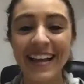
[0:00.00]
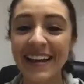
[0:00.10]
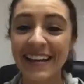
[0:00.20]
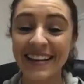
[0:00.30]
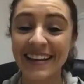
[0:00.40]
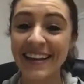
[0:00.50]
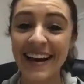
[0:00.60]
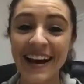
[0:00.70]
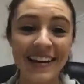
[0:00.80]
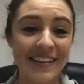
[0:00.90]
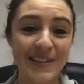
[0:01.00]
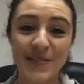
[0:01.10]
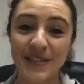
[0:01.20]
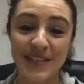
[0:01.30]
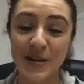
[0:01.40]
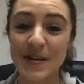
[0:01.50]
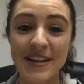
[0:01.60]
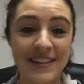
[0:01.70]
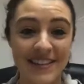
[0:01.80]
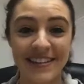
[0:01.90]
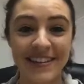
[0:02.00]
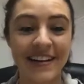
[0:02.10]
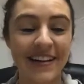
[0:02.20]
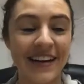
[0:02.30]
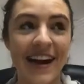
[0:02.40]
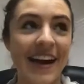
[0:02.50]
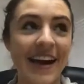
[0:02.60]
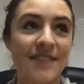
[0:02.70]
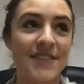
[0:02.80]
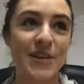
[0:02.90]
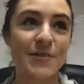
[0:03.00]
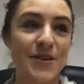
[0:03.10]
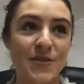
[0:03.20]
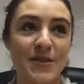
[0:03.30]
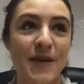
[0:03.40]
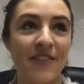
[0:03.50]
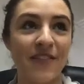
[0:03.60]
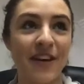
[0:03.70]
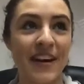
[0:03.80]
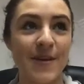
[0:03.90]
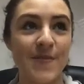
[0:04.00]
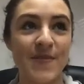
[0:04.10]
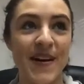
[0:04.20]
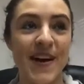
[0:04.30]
He had it with so much, I have so much respect for him,